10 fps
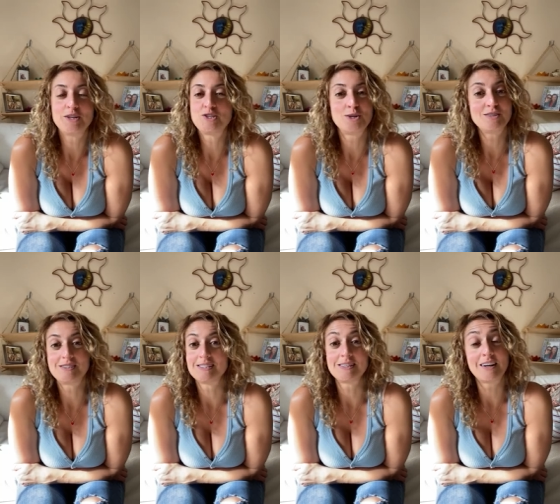you know,
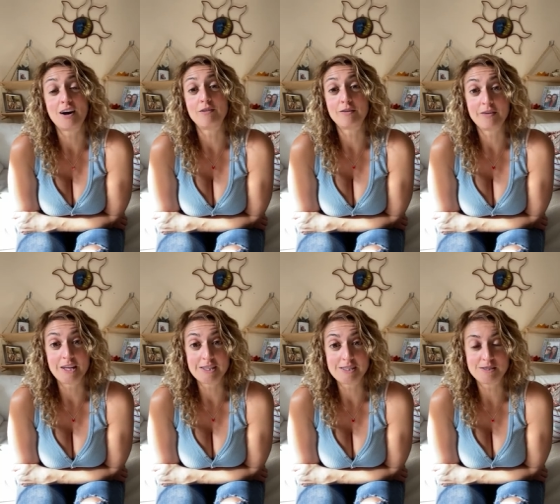insurance doesn't cover
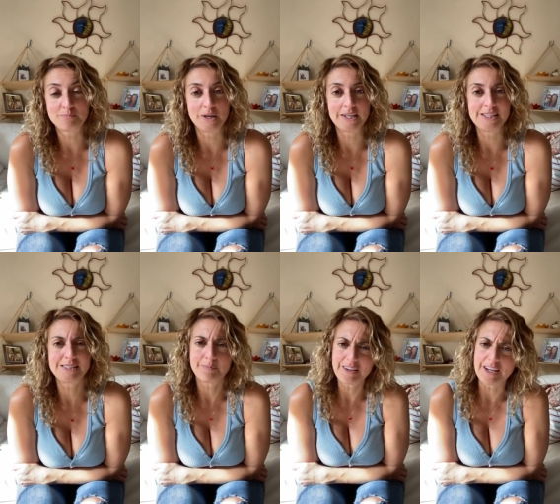this, but
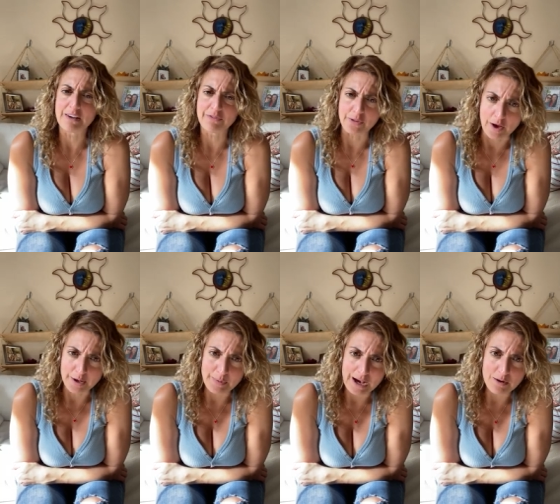it's something that I've
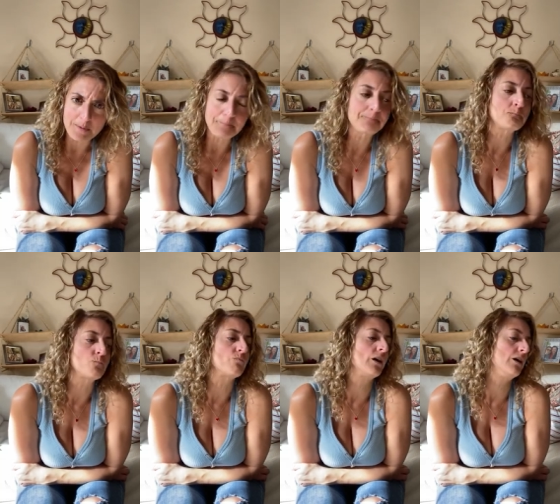thought about
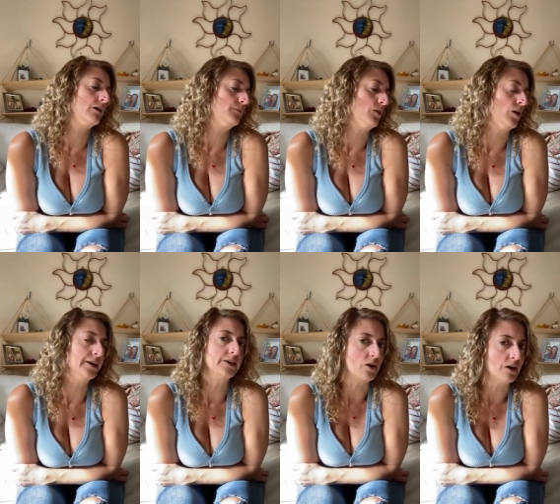
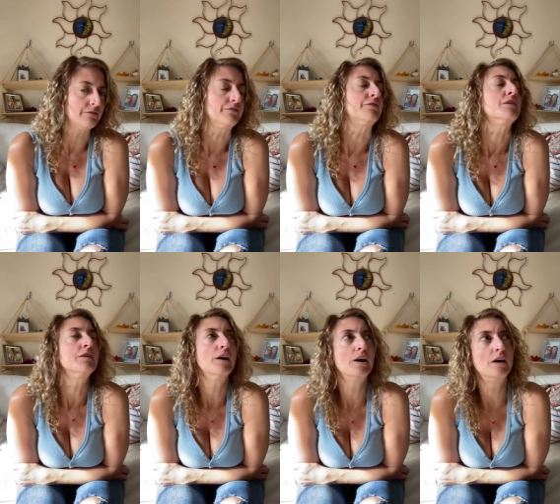on and off
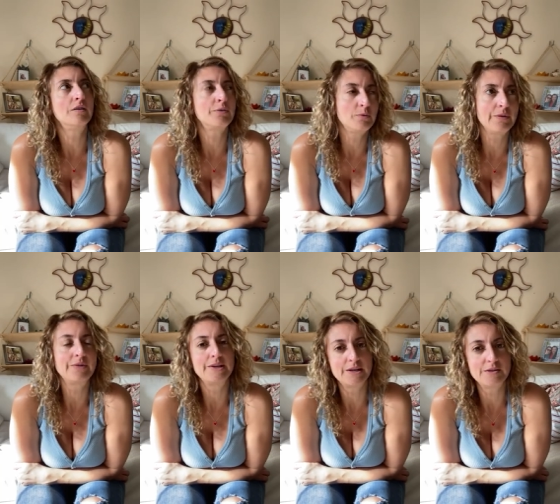
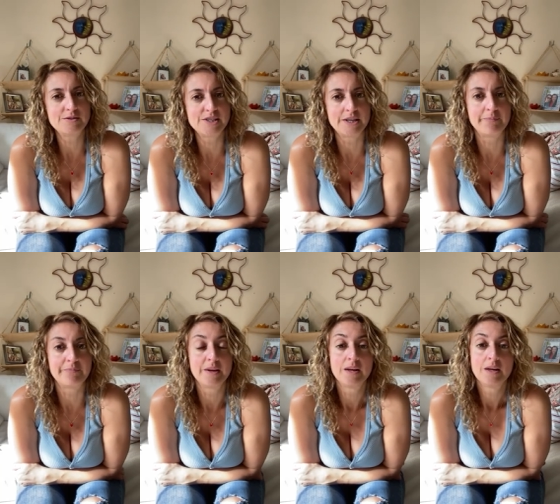throughout the years. And
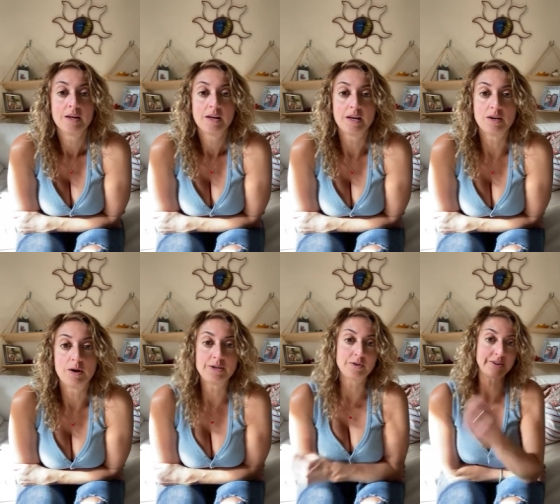I'm, you
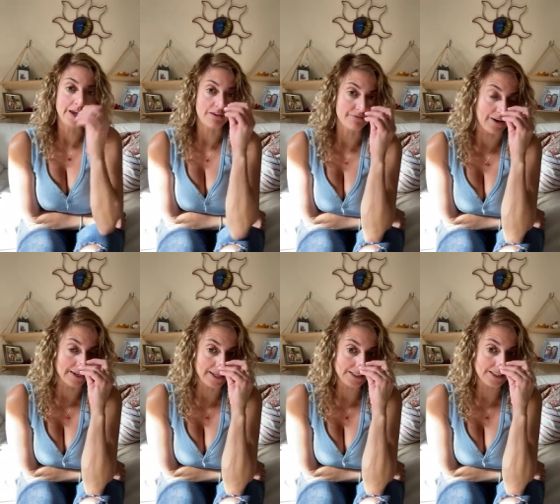know, I know that they have
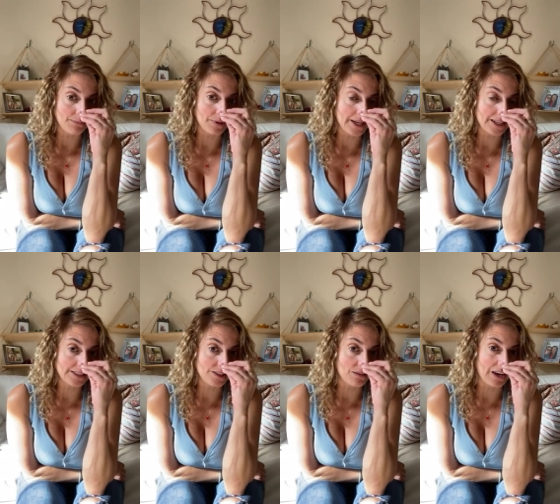financing
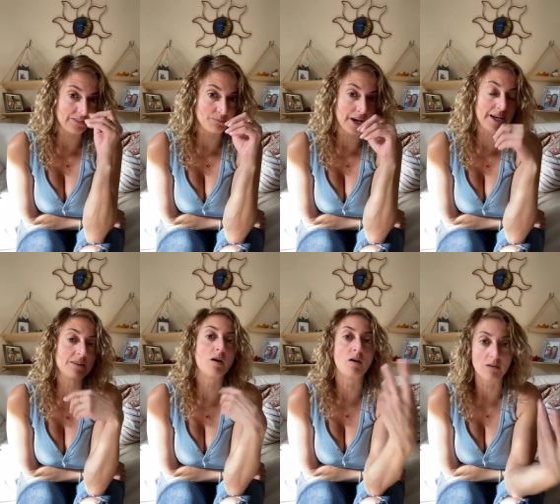plans. You don't have to pay
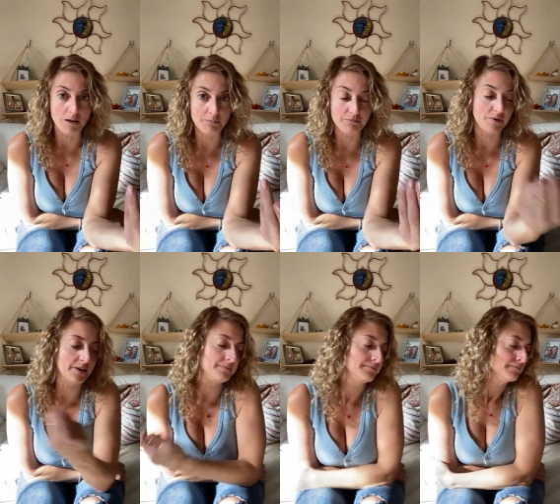it all up
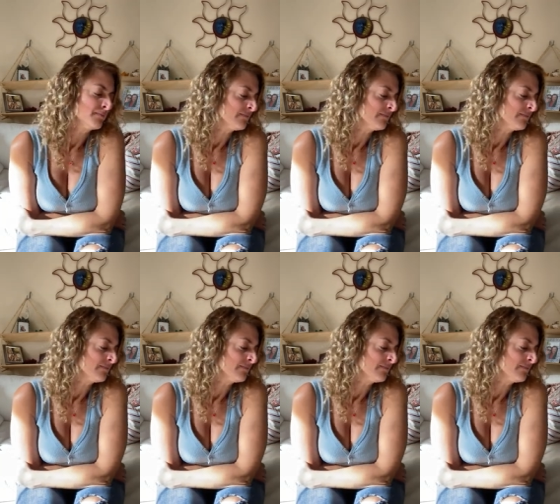front.